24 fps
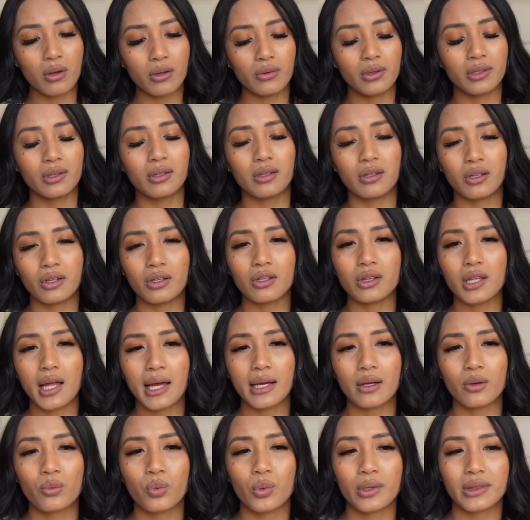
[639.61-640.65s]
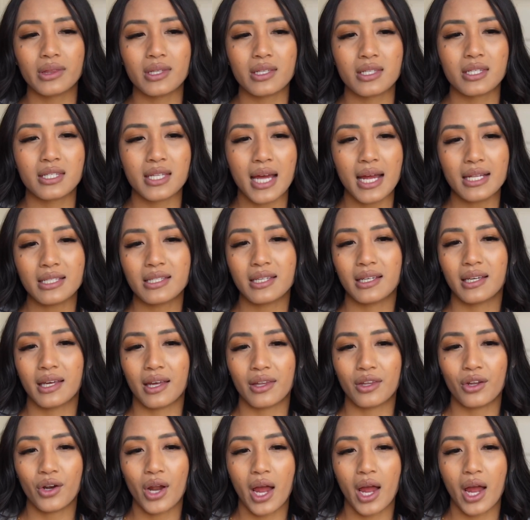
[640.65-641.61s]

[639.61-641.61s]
it would look like with the set together.